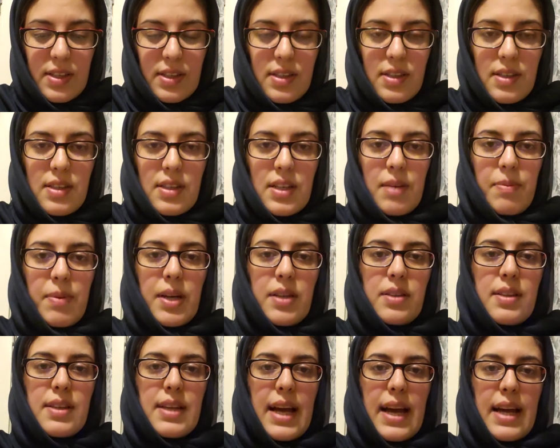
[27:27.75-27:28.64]
This is
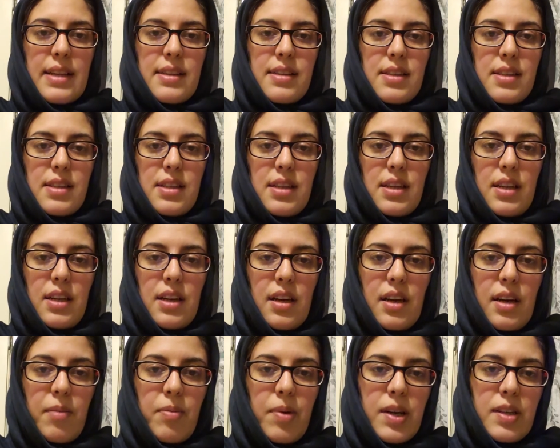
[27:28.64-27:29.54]
about tanzih,
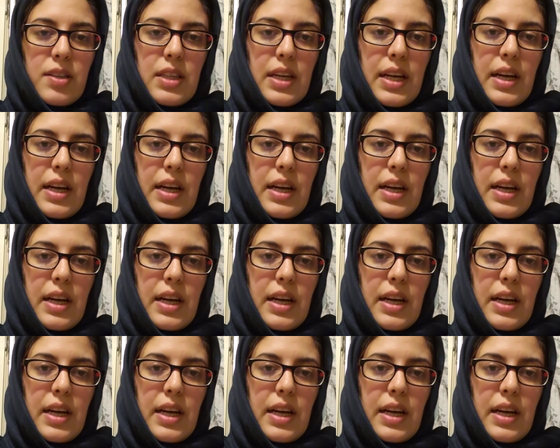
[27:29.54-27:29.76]
about